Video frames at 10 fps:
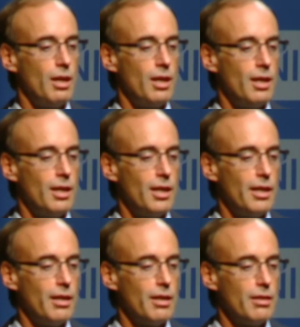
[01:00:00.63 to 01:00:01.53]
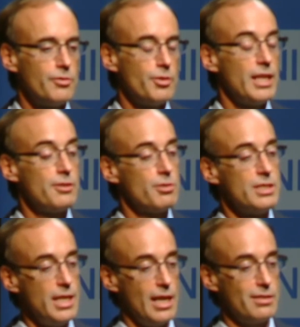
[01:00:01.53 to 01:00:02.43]
uh, so the answer
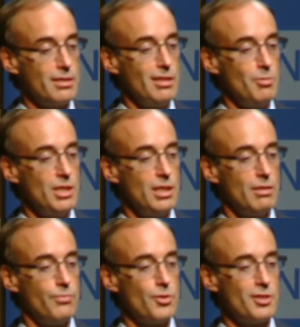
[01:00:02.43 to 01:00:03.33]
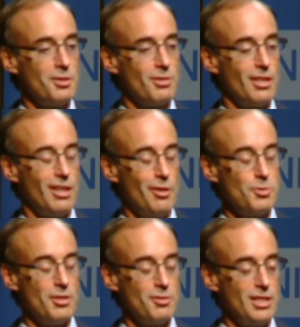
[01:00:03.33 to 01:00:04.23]
is yes. I think we need to first under,
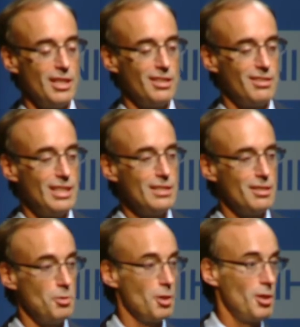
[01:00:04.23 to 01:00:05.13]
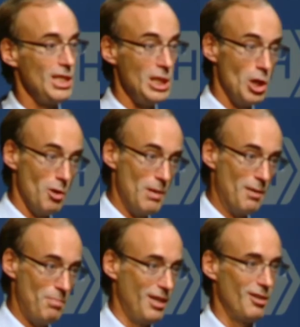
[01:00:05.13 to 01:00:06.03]
also understand things that we already know
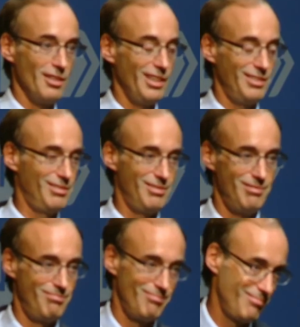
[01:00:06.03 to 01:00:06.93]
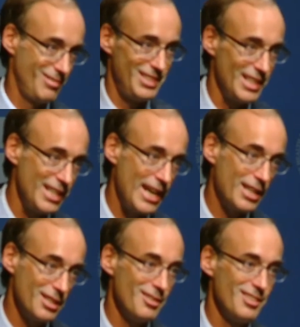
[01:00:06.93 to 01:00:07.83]
about better, like
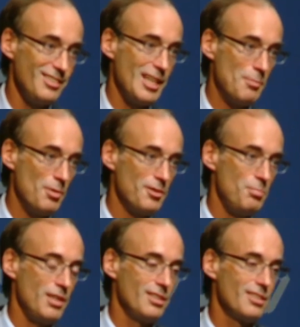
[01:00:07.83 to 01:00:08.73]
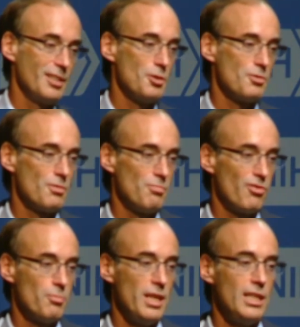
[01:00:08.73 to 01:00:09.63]
Dynactin is an example. It's been in the literature
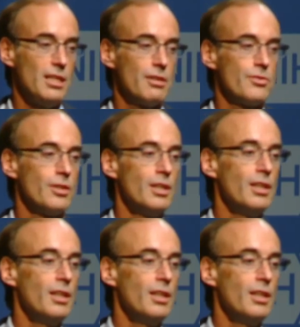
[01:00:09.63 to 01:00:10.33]
for many years.